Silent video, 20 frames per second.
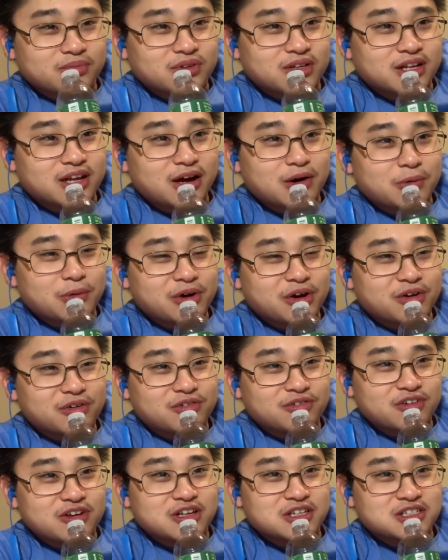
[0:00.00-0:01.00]
Now we're
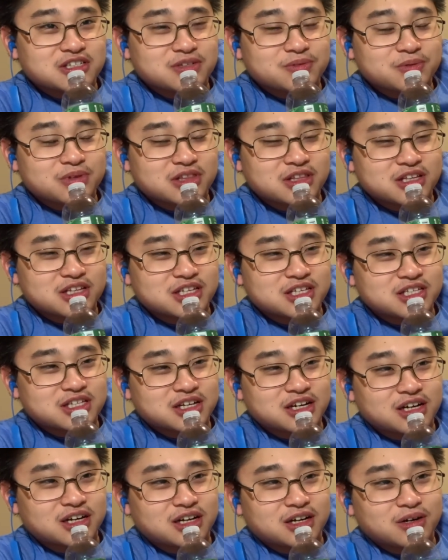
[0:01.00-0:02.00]
faced with this
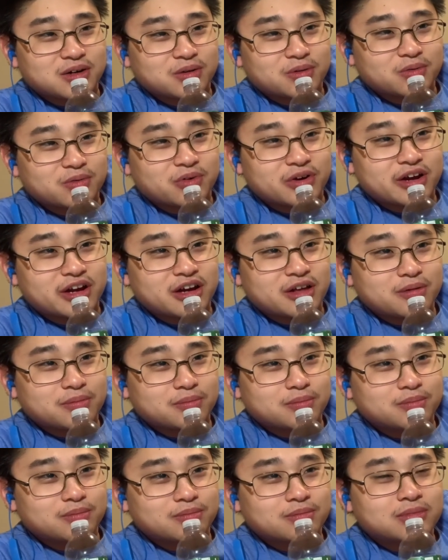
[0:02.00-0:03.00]

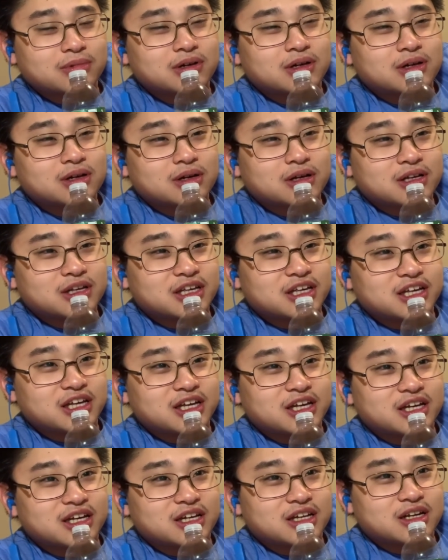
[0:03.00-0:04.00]
random
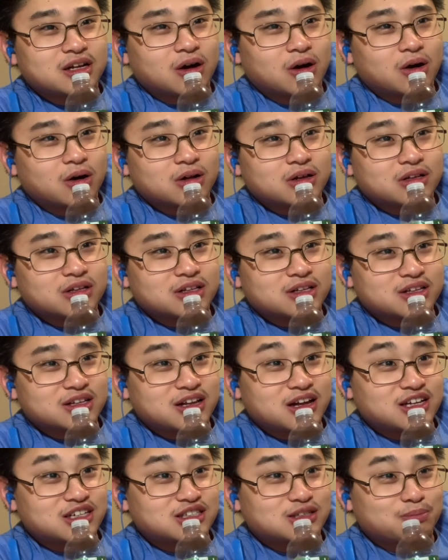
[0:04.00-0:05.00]
kid
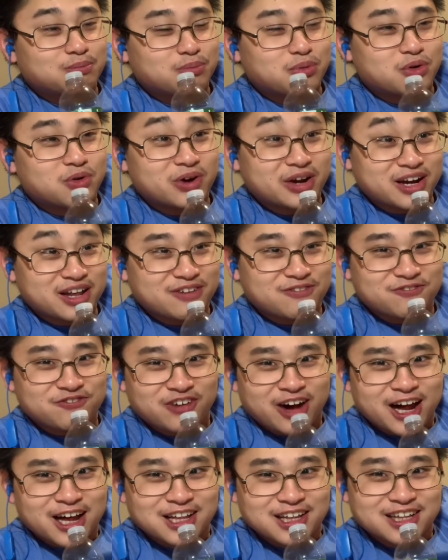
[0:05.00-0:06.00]
that's pretty
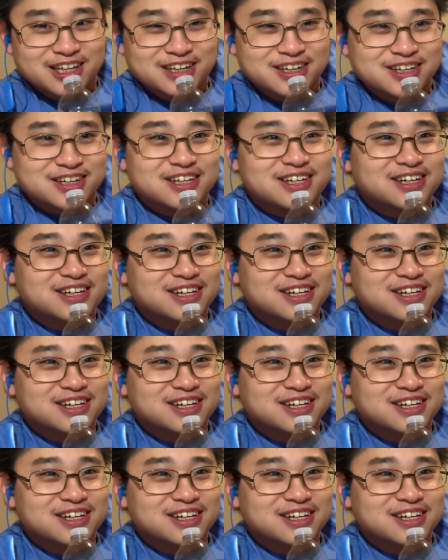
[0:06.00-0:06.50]
violent,